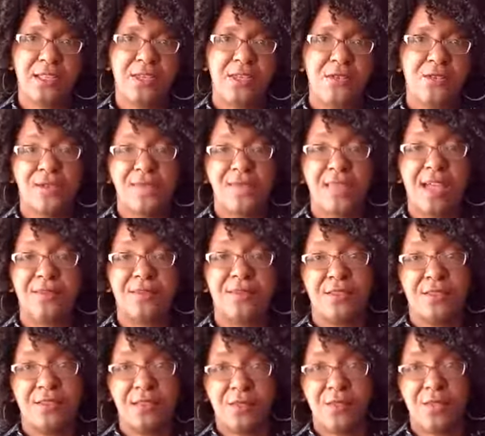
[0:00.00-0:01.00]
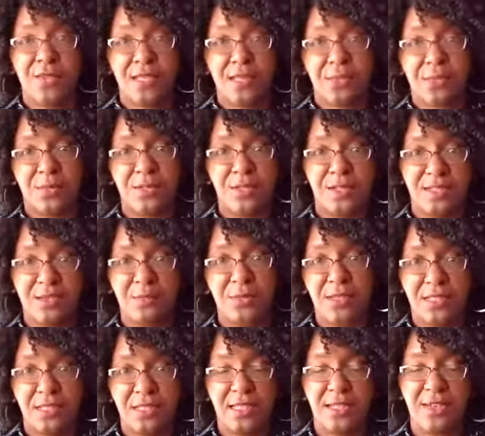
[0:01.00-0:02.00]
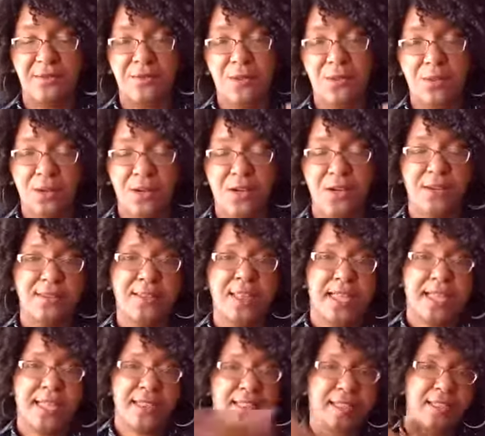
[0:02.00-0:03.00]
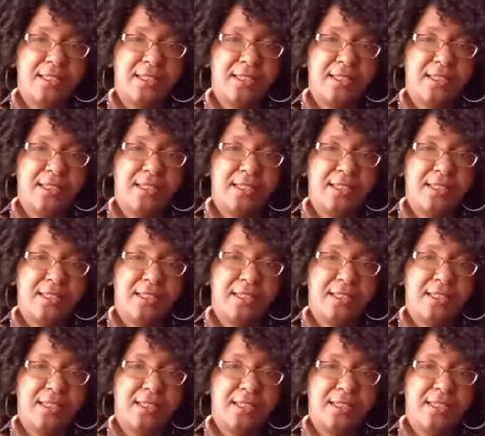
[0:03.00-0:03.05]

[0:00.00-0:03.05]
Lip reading: You just have to deal with the unpredictability of the world, like,